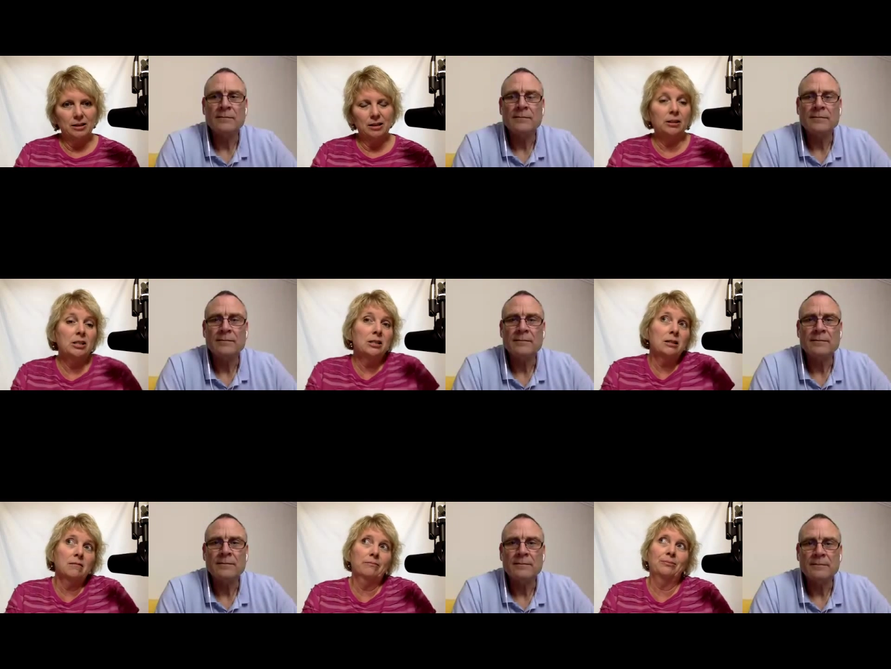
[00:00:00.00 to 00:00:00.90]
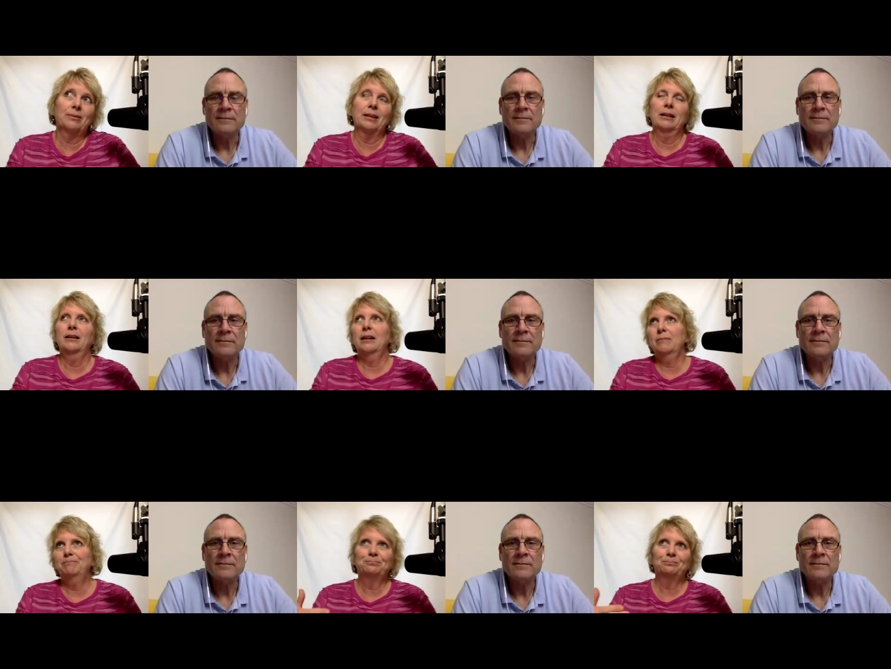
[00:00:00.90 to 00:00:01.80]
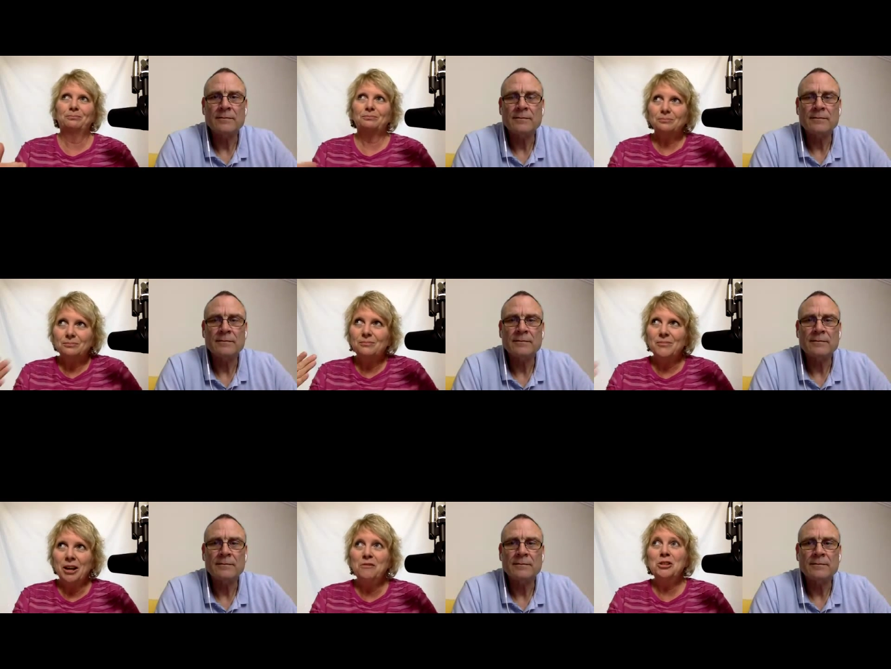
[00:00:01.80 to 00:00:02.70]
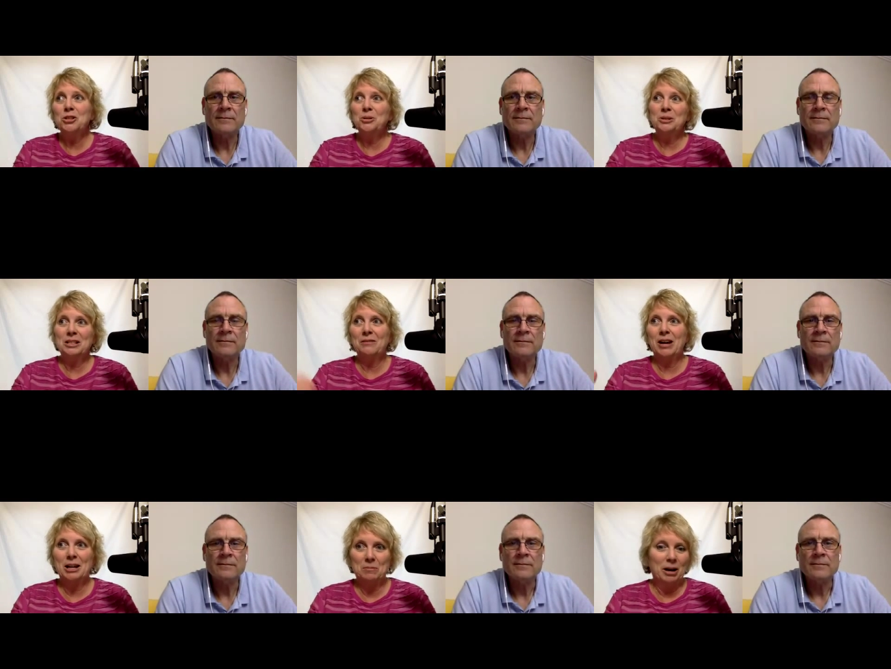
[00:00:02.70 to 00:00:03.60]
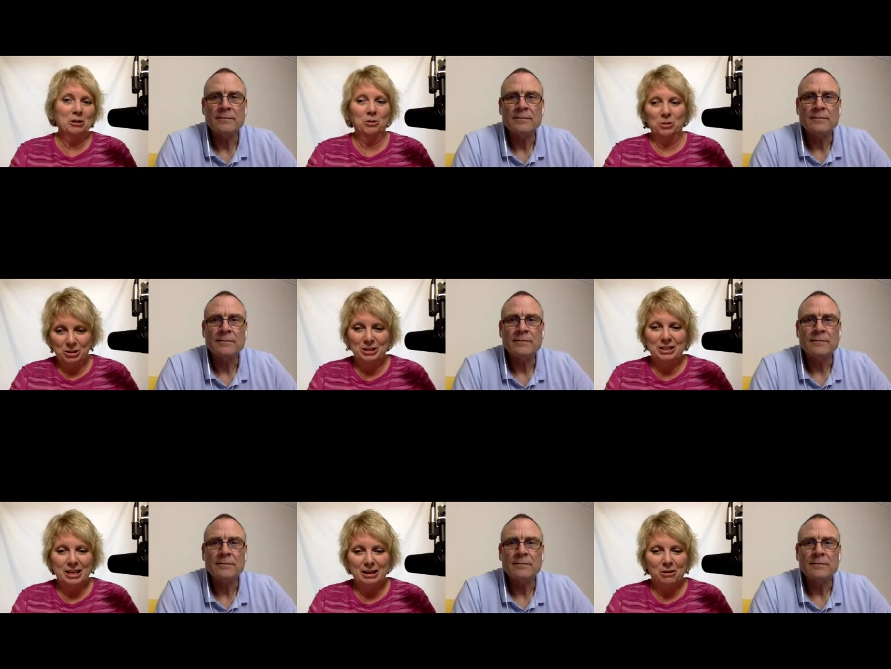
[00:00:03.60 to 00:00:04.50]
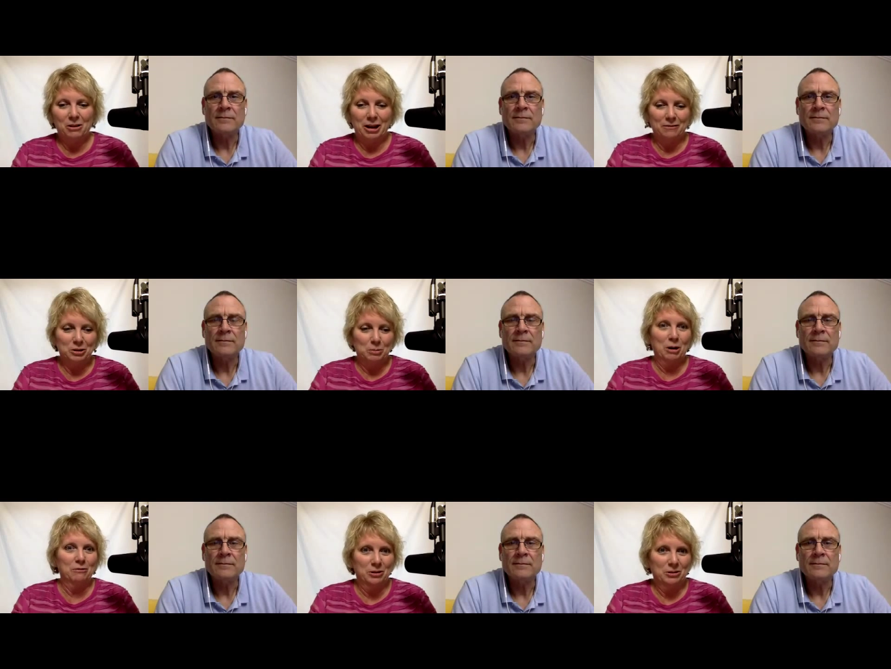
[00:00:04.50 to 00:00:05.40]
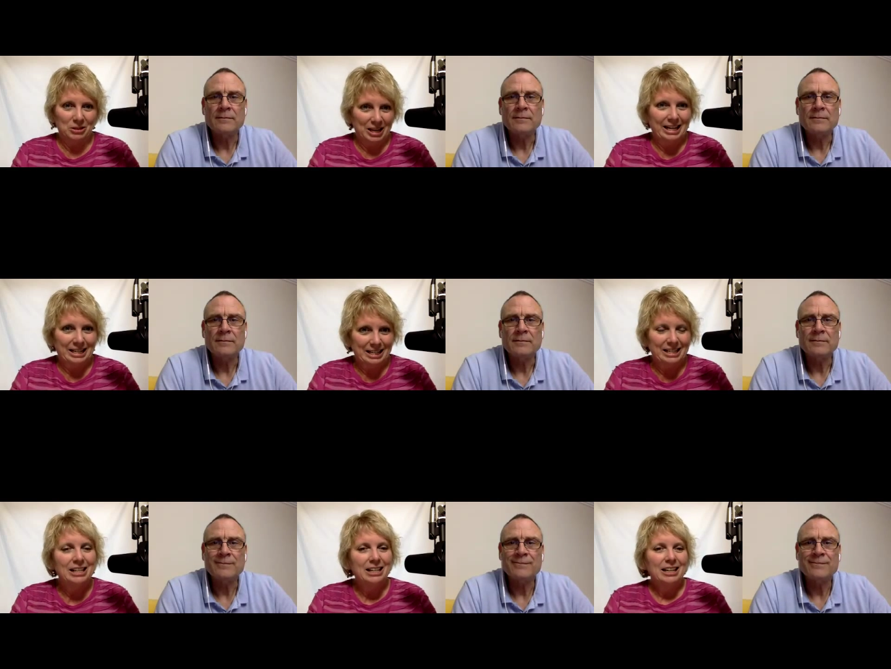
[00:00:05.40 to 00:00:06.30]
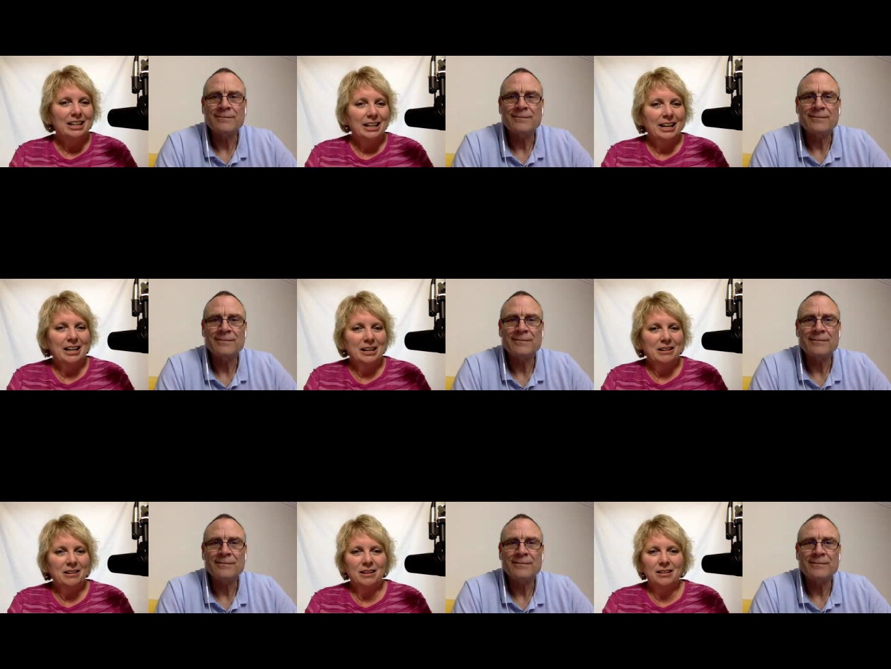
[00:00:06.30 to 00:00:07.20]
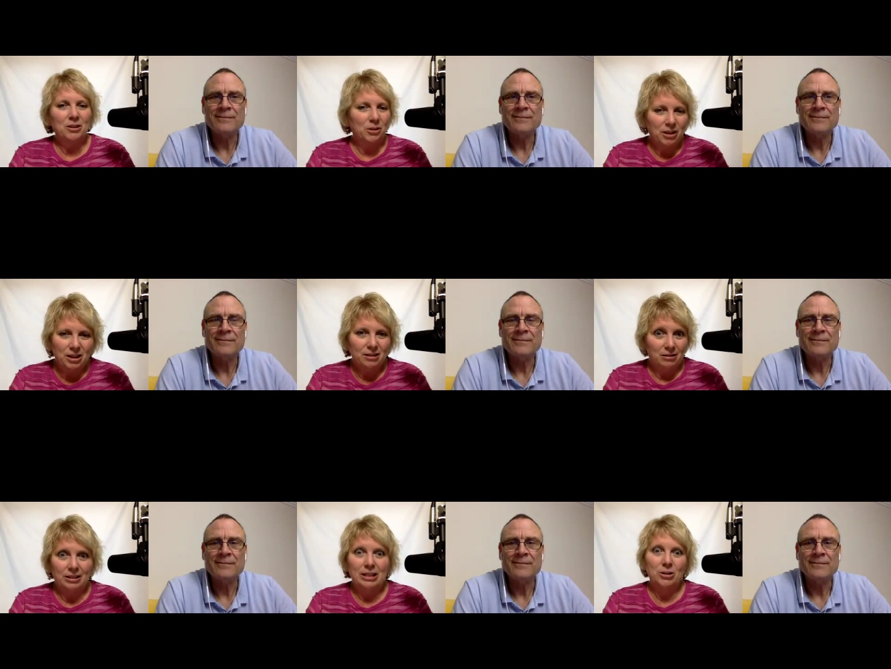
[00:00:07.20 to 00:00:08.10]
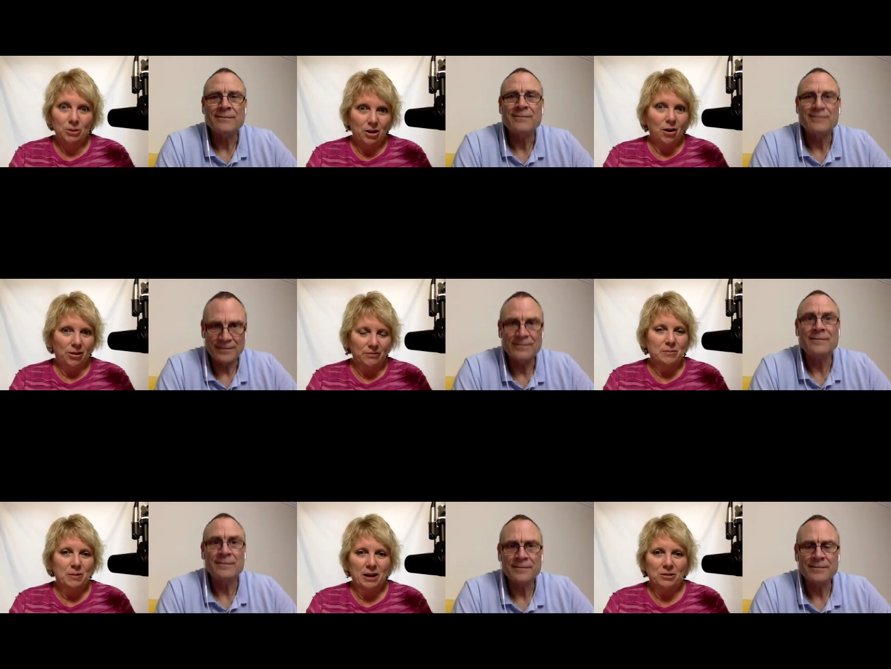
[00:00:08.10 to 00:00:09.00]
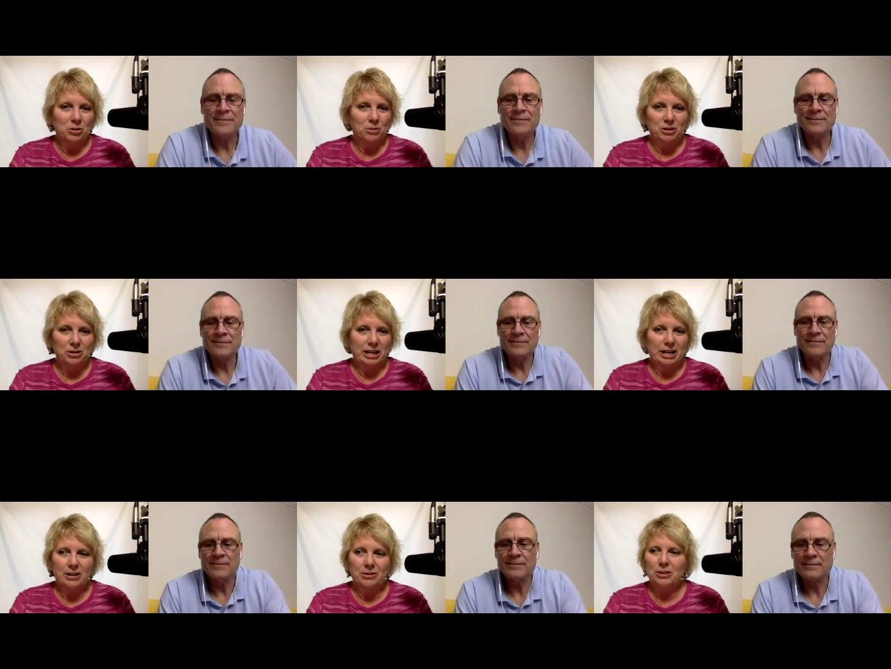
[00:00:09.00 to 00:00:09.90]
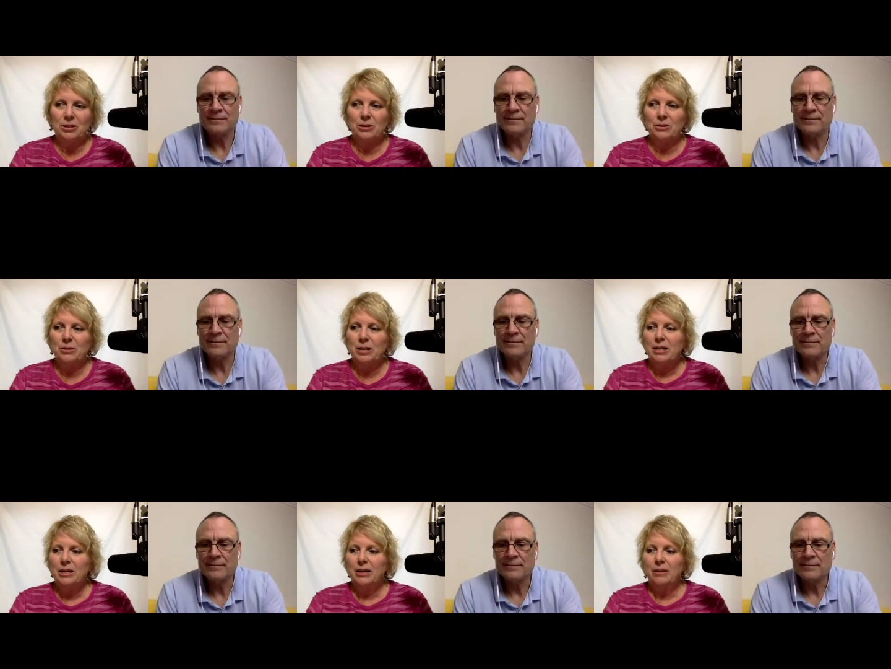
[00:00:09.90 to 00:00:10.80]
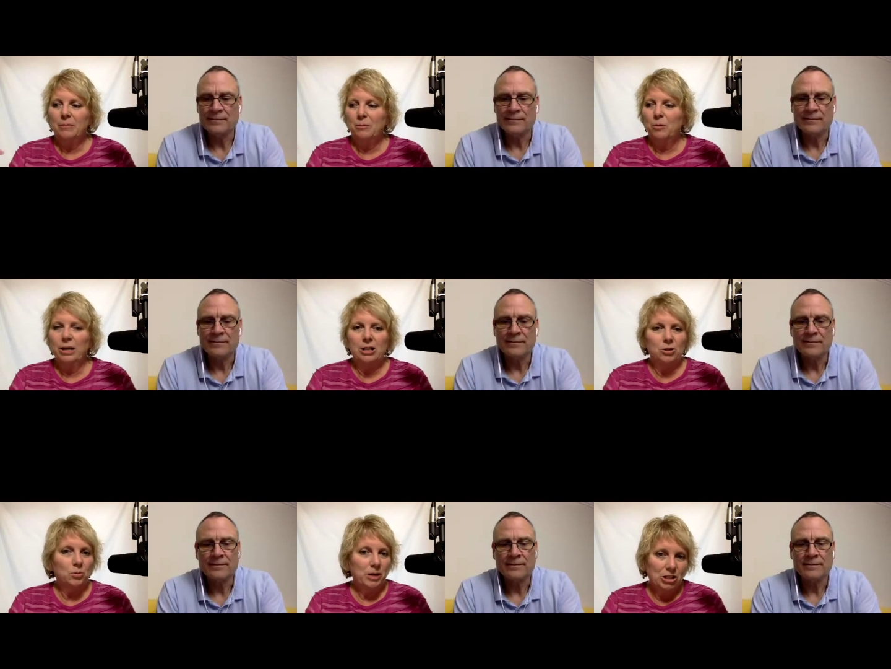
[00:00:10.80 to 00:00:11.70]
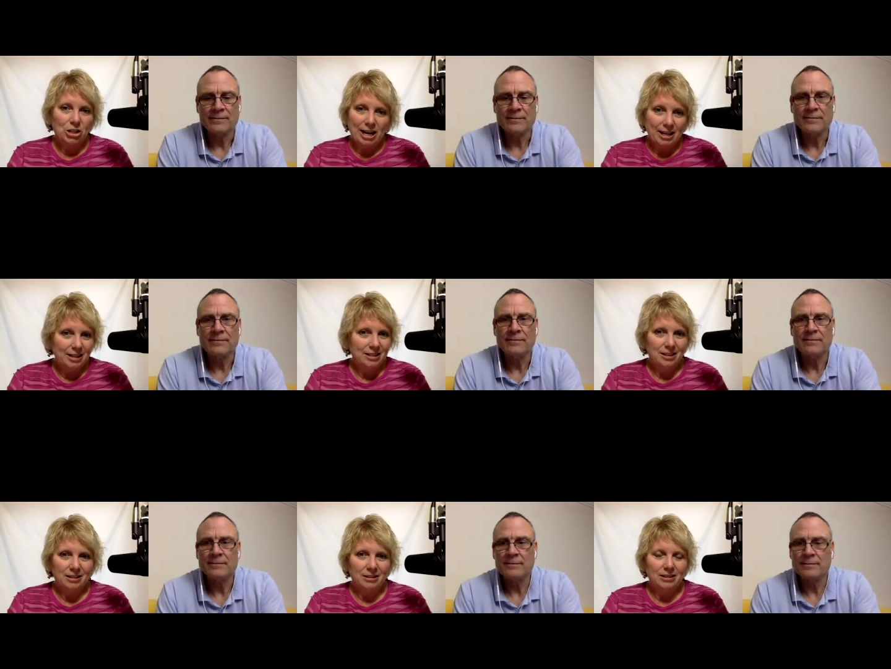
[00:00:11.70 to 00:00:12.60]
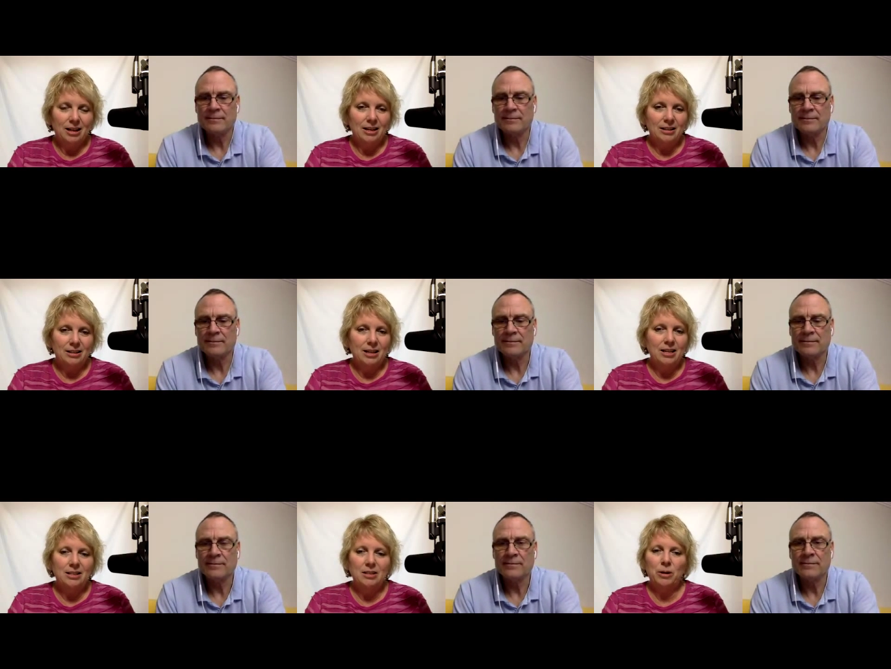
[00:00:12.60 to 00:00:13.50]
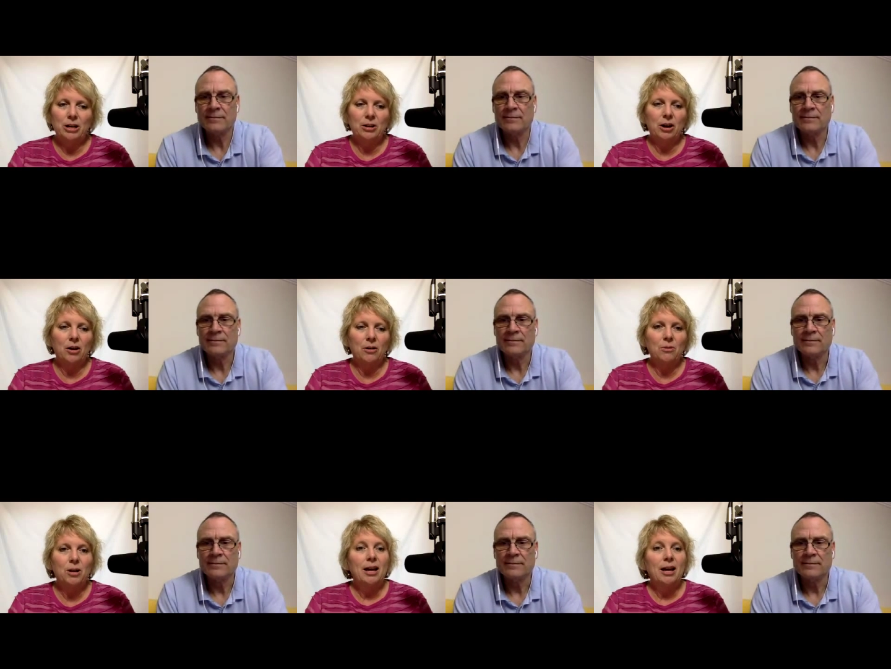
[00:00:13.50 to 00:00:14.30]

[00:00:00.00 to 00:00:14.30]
Speaker 1: at least um, of the students I've had in my courses, they all have smartphones handy, and nearly nearly all of them have a Twitter account. So uh, running a tweet chat is a an easy way to go,